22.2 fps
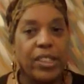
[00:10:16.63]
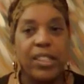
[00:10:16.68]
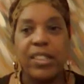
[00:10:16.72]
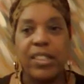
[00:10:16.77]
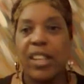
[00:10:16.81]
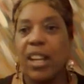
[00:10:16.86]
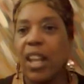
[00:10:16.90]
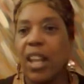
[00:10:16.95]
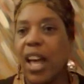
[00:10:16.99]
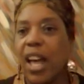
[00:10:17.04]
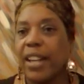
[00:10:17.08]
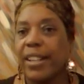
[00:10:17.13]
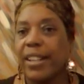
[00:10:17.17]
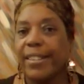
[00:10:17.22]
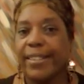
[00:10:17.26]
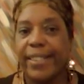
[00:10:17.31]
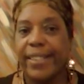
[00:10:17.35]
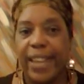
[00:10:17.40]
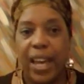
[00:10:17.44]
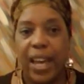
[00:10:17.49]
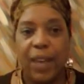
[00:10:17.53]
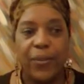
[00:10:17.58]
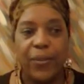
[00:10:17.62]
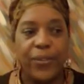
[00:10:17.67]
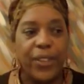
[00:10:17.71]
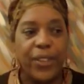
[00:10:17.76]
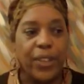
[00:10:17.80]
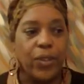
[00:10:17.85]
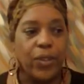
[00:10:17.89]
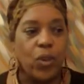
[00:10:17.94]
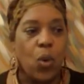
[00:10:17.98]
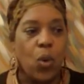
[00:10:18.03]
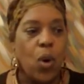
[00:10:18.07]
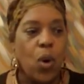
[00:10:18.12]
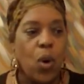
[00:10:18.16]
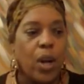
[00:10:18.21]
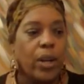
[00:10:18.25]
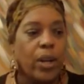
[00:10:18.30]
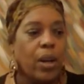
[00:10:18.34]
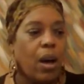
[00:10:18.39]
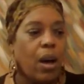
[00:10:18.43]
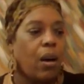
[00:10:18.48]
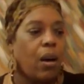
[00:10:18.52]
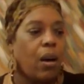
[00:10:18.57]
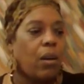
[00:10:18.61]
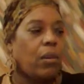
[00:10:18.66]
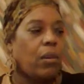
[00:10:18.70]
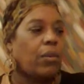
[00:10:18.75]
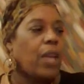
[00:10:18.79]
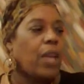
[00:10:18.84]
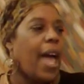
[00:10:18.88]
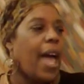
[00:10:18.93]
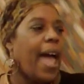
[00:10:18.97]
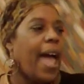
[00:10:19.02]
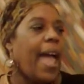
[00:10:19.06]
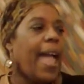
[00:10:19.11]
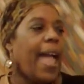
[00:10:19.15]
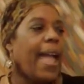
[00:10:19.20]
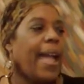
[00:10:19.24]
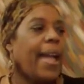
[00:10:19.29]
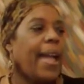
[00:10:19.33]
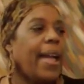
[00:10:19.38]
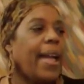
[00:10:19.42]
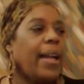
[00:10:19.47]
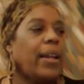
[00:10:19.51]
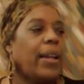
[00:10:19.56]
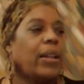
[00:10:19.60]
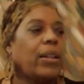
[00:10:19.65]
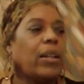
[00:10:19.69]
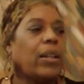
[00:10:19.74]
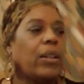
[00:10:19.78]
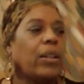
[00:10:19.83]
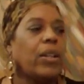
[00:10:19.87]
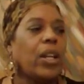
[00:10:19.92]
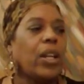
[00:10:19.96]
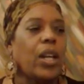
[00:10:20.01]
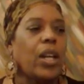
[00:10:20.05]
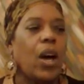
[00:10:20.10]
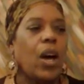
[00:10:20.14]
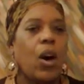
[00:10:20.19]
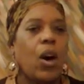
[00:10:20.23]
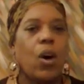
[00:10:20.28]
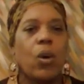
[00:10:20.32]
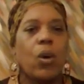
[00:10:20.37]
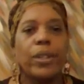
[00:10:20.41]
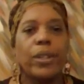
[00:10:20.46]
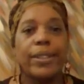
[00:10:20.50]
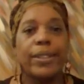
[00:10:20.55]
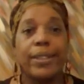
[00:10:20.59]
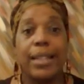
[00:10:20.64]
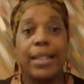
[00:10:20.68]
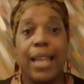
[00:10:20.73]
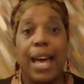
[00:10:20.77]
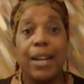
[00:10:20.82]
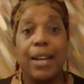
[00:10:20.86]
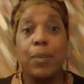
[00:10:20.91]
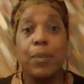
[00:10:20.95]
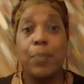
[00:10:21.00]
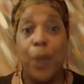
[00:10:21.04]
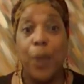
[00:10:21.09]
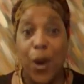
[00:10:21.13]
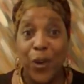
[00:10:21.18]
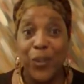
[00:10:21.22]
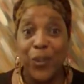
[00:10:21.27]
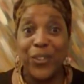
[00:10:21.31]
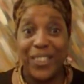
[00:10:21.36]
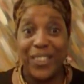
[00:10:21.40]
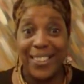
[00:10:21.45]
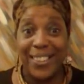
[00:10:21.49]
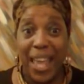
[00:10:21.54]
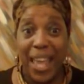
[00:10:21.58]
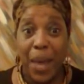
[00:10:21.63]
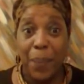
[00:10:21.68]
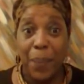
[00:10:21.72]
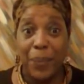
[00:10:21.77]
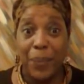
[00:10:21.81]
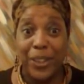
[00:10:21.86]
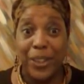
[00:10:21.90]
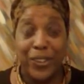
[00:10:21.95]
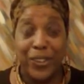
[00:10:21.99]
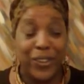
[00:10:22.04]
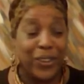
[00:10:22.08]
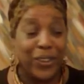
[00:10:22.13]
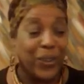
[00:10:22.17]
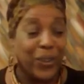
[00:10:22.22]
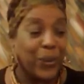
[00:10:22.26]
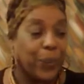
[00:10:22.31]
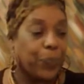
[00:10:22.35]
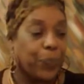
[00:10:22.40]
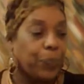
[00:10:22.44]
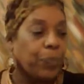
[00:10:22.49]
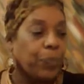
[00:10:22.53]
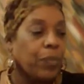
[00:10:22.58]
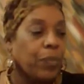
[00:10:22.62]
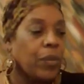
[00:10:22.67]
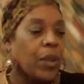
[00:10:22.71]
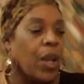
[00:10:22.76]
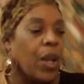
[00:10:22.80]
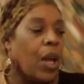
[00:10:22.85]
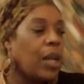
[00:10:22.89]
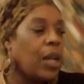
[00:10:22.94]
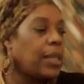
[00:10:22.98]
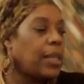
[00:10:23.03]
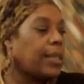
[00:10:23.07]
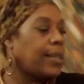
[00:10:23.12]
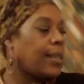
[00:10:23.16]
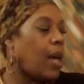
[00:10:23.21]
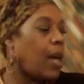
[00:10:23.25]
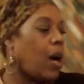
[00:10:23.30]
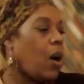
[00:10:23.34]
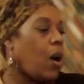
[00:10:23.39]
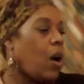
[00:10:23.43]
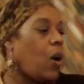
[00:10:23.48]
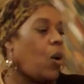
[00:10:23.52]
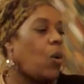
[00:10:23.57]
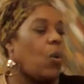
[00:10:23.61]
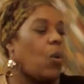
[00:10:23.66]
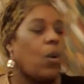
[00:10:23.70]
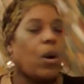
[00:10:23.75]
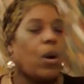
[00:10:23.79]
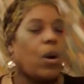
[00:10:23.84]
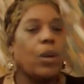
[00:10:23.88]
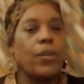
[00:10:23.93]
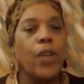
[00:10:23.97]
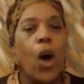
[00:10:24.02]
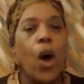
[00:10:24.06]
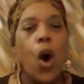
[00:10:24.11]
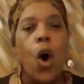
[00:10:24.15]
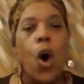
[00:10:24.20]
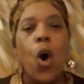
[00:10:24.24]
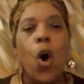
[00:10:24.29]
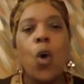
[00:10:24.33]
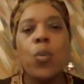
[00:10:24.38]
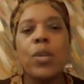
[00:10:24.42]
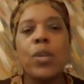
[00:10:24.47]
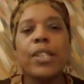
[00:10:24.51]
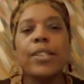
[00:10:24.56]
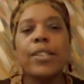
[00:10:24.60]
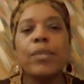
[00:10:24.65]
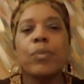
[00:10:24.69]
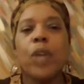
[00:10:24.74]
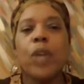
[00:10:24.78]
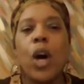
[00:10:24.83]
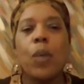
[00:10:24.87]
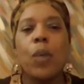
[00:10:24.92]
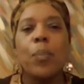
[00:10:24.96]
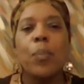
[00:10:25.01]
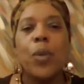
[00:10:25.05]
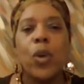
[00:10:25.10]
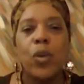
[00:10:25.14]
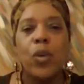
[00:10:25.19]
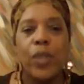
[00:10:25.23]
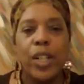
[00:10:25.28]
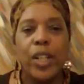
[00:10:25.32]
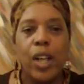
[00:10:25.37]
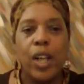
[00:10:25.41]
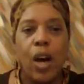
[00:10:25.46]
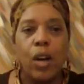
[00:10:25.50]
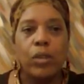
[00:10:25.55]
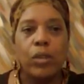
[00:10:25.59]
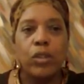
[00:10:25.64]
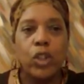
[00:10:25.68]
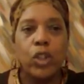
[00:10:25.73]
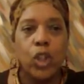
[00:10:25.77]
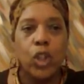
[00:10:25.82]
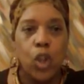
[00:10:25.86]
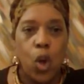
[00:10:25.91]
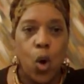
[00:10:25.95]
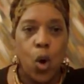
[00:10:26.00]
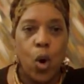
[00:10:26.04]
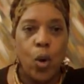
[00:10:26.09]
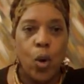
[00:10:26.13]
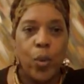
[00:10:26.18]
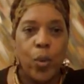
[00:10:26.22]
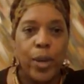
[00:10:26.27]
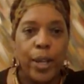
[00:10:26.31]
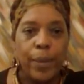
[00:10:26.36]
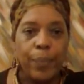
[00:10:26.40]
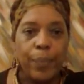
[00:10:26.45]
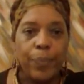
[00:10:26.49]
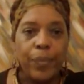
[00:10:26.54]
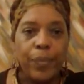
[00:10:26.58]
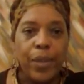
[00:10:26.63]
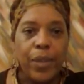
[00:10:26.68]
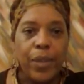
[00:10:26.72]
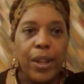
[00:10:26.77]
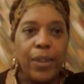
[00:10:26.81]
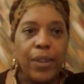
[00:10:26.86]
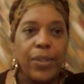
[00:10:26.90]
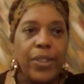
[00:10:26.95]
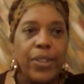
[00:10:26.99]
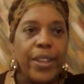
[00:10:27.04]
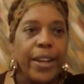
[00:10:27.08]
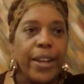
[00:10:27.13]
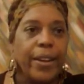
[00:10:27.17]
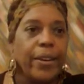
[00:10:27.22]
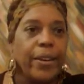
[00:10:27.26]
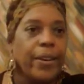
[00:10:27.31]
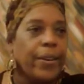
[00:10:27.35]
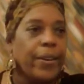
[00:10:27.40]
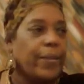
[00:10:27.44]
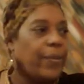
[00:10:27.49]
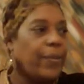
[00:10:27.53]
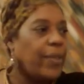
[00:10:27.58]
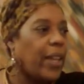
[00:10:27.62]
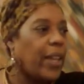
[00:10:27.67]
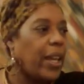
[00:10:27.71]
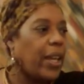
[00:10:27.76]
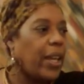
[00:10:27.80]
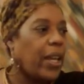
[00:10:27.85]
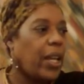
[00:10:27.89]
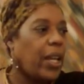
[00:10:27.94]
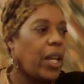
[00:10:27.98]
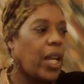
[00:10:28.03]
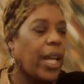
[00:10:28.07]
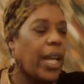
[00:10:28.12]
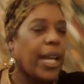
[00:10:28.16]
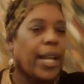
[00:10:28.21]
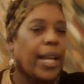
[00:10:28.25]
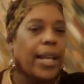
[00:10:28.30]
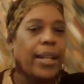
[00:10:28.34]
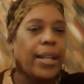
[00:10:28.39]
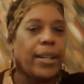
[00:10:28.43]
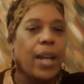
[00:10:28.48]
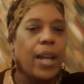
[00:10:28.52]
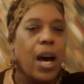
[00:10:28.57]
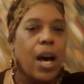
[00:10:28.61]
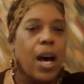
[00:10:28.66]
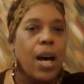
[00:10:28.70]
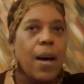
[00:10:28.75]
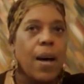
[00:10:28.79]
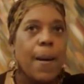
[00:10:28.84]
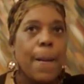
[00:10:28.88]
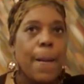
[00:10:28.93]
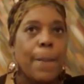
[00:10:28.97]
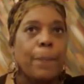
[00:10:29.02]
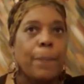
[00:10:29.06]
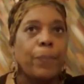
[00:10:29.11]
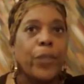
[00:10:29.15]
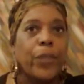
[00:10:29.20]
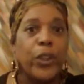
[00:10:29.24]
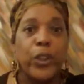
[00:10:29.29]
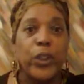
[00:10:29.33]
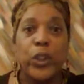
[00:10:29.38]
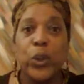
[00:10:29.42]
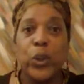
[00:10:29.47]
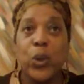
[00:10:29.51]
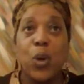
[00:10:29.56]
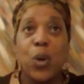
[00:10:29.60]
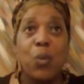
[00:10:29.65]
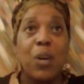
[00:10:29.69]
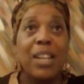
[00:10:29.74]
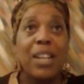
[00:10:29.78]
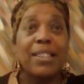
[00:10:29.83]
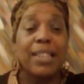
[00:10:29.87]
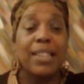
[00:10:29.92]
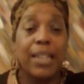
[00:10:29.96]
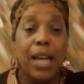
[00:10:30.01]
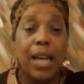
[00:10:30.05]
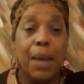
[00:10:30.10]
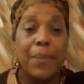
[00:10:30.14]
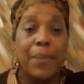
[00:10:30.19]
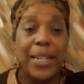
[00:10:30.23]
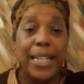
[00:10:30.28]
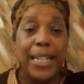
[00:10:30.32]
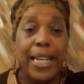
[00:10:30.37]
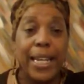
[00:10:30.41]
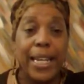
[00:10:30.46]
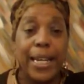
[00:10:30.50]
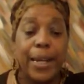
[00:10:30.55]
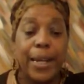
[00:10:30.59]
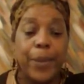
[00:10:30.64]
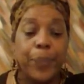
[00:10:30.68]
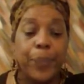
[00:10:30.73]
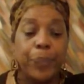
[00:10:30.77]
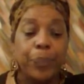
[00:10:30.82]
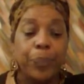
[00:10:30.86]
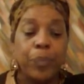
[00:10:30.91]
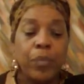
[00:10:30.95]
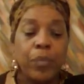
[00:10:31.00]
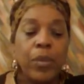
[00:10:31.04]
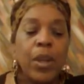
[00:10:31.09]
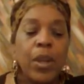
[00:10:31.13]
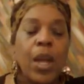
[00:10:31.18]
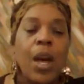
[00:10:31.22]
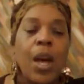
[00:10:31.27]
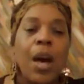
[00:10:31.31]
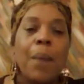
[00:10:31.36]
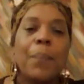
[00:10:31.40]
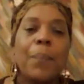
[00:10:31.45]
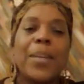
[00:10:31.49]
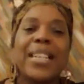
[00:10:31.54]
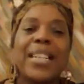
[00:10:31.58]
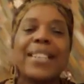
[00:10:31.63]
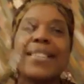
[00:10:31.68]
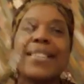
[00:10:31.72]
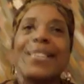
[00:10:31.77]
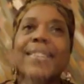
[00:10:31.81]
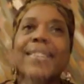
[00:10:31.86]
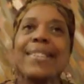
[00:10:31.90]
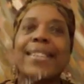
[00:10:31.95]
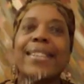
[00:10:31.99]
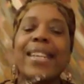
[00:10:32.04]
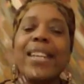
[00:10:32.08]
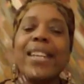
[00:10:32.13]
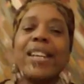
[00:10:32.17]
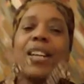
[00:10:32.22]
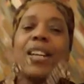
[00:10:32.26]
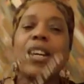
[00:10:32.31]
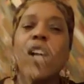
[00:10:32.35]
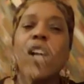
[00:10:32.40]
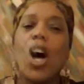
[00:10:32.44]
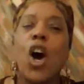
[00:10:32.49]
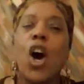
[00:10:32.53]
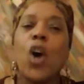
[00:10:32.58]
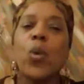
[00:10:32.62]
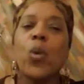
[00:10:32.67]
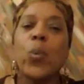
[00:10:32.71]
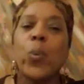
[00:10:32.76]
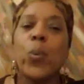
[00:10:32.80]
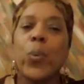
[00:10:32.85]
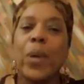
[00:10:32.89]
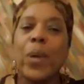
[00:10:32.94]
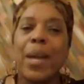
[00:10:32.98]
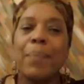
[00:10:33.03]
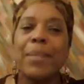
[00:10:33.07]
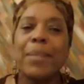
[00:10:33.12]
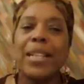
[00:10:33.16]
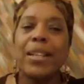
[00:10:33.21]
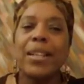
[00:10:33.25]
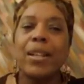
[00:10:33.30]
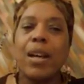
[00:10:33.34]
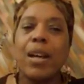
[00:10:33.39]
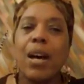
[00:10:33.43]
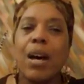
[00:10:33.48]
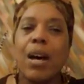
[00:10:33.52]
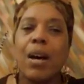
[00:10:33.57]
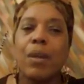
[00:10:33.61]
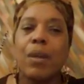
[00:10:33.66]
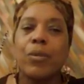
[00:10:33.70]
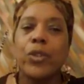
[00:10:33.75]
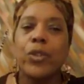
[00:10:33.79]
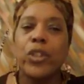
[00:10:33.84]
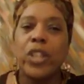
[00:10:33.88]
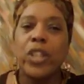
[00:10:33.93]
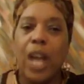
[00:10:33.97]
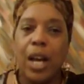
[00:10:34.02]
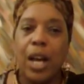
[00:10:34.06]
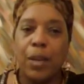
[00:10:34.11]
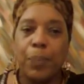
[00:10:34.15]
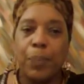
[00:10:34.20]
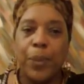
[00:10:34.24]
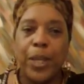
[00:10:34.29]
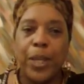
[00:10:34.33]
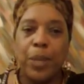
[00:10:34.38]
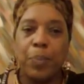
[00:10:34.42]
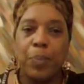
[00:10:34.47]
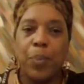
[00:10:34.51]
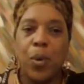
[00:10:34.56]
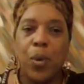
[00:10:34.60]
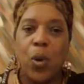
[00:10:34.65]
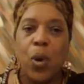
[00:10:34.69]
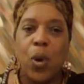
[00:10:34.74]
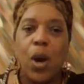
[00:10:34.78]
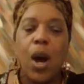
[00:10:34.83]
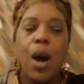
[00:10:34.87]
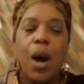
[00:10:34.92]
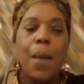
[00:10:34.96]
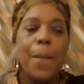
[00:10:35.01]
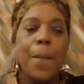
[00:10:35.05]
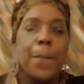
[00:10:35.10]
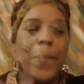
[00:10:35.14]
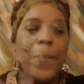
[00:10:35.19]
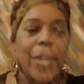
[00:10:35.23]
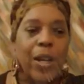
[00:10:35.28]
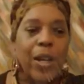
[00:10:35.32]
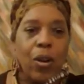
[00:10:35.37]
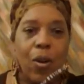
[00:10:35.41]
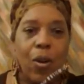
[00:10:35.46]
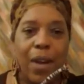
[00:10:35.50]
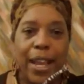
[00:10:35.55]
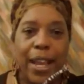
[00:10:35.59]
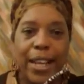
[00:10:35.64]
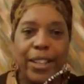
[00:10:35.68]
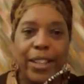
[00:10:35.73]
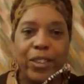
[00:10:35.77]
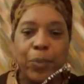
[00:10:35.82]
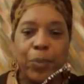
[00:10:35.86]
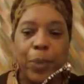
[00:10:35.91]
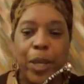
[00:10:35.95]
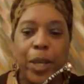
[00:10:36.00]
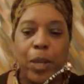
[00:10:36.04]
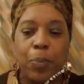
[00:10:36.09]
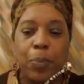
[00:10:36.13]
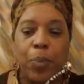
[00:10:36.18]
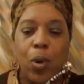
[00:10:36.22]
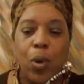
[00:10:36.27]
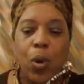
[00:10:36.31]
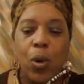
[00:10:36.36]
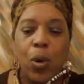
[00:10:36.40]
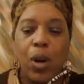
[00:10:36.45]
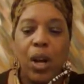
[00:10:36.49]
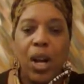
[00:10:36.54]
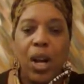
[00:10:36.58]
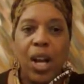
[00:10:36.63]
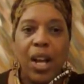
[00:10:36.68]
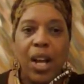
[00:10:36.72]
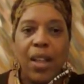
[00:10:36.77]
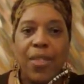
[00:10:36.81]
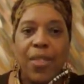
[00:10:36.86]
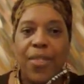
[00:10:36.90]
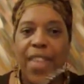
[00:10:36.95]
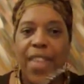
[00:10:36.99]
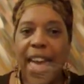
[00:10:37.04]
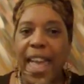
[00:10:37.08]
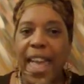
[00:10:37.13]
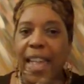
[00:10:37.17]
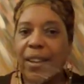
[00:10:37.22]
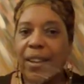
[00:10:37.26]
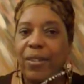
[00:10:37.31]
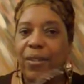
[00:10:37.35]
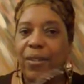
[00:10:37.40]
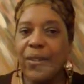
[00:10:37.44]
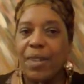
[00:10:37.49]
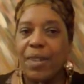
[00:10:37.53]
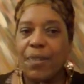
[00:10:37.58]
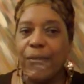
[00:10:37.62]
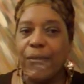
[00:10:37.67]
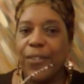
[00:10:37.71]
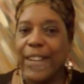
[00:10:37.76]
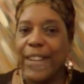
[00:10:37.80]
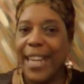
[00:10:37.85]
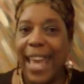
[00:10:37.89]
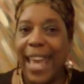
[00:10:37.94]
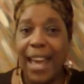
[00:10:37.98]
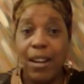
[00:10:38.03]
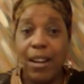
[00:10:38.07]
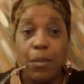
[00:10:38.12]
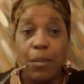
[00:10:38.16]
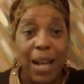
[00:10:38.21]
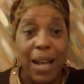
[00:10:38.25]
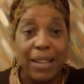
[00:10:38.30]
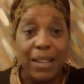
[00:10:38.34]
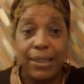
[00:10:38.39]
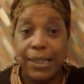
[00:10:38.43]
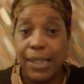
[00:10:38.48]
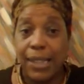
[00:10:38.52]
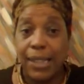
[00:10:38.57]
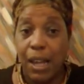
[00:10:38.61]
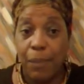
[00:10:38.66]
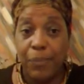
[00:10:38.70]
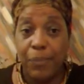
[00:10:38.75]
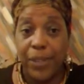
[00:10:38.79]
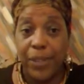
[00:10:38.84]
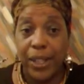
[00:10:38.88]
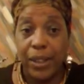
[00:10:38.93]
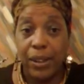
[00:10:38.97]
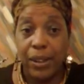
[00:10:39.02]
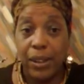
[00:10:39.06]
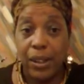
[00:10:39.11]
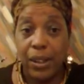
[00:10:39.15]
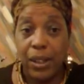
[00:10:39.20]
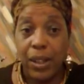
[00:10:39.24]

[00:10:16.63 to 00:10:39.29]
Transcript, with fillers: It's a lot of death that's going on, and you know, it's a lot of births that's happening too. So the old ones are moving on to glory. They're they and um, the newer ones are coming in, but it's still a remnant of young people, middle-aged people that forgot about something.